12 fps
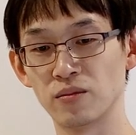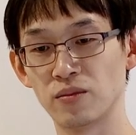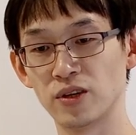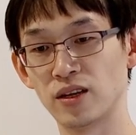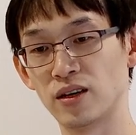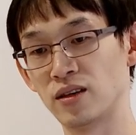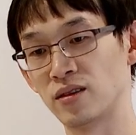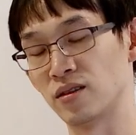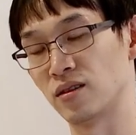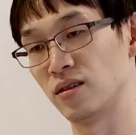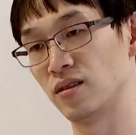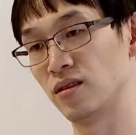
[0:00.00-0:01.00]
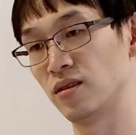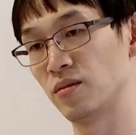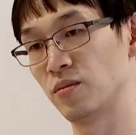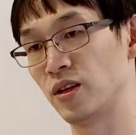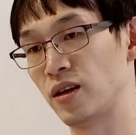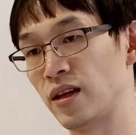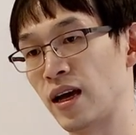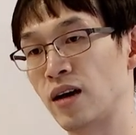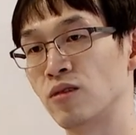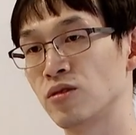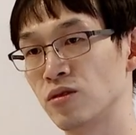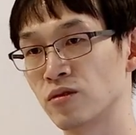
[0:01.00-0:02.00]
but then
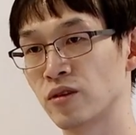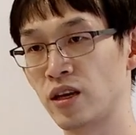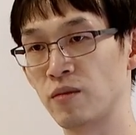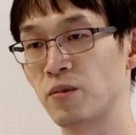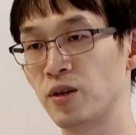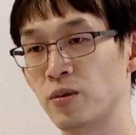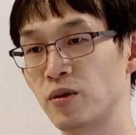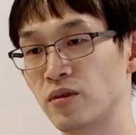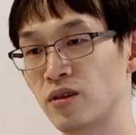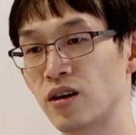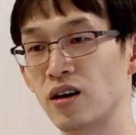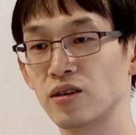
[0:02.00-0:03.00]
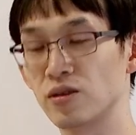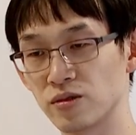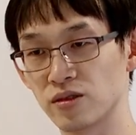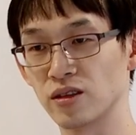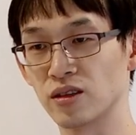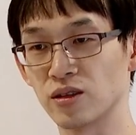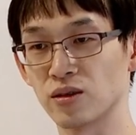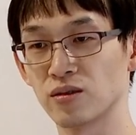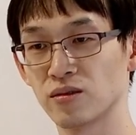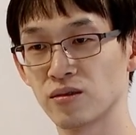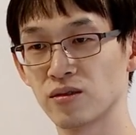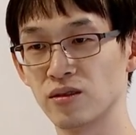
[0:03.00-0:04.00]
how do you keep people not using
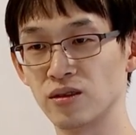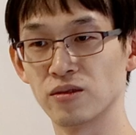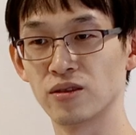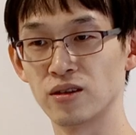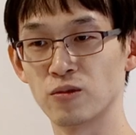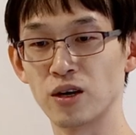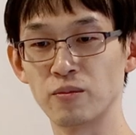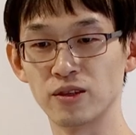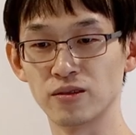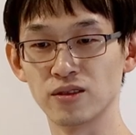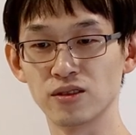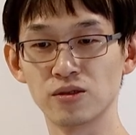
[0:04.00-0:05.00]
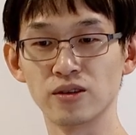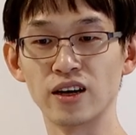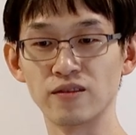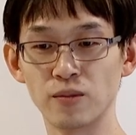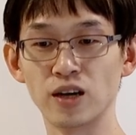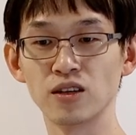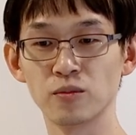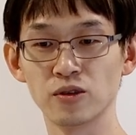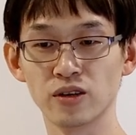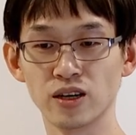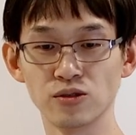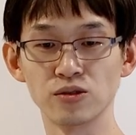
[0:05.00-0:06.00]
nuclear weapon? Is to have
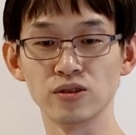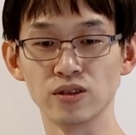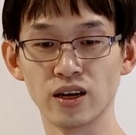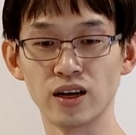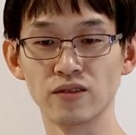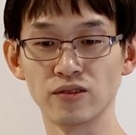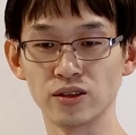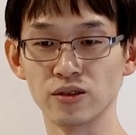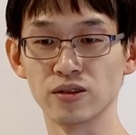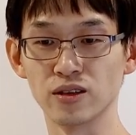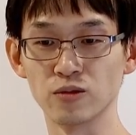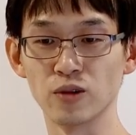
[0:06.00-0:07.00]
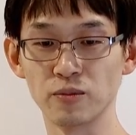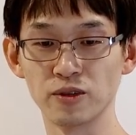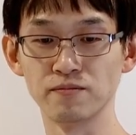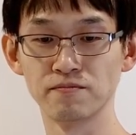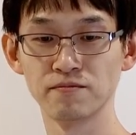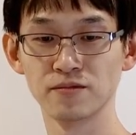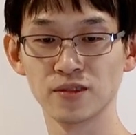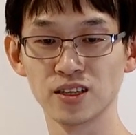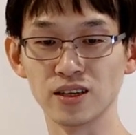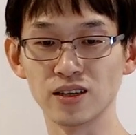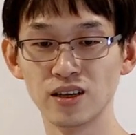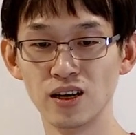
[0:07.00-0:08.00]
multiple countries having nuclear weapon.
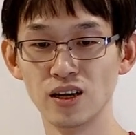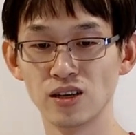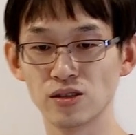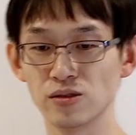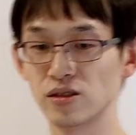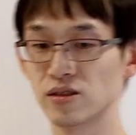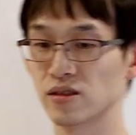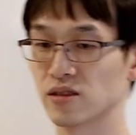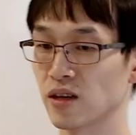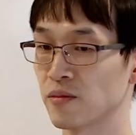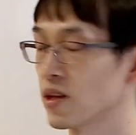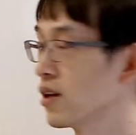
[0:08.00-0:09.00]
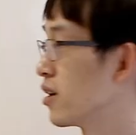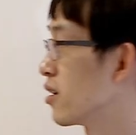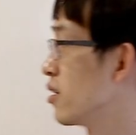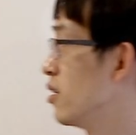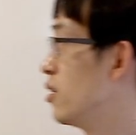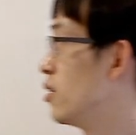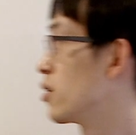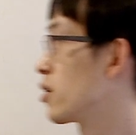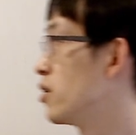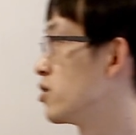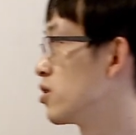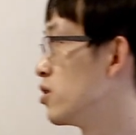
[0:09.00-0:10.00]
Okay, so this is the same thing.
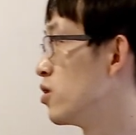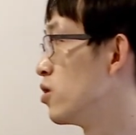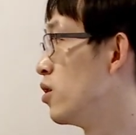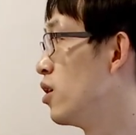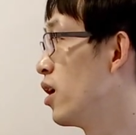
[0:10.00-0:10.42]
Okay, so